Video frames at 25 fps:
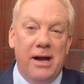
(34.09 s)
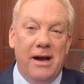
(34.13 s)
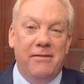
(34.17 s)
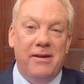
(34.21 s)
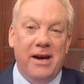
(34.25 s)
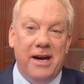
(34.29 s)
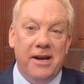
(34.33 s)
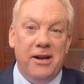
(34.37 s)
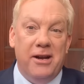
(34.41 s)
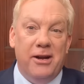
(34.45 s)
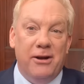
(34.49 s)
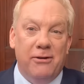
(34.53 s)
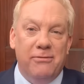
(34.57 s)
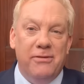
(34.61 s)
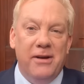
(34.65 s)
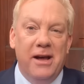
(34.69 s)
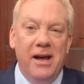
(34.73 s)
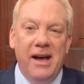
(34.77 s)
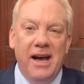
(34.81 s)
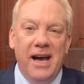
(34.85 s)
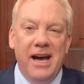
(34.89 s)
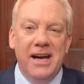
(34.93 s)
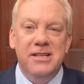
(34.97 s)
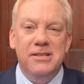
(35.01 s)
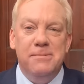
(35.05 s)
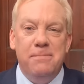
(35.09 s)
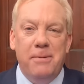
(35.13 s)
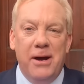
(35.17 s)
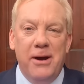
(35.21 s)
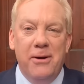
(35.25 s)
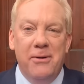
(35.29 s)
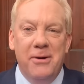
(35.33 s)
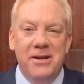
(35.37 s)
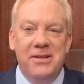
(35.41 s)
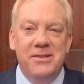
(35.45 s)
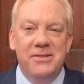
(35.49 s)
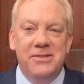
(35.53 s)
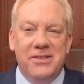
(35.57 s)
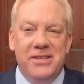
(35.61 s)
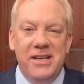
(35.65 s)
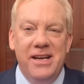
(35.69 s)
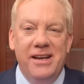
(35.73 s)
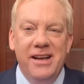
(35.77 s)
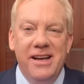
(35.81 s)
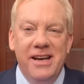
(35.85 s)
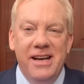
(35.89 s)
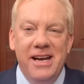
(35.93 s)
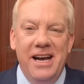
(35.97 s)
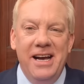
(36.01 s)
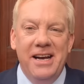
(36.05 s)
I've had enough experience
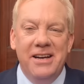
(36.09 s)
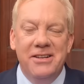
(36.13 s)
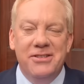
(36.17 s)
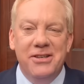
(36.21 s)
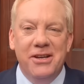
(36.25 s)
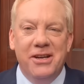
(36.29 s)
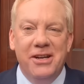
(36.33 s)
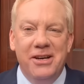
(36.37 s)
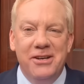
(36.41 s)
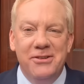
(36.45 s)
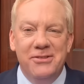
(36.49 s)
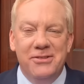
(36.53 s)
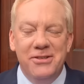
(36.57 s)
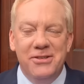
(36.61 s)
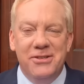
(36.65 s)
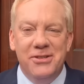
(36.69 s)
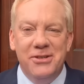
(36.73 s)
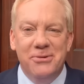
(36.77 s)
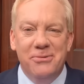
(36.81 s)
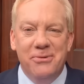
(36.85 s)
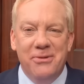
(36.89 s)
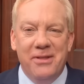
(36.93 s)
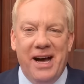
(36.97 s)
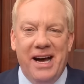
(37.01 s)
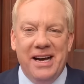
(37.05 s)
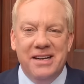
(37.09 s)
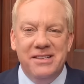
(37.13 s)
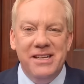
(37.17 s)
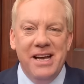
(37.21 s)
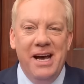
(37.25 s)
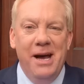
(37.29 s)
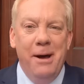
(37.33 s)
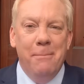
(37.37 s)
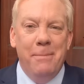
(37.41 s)
to learn to do that.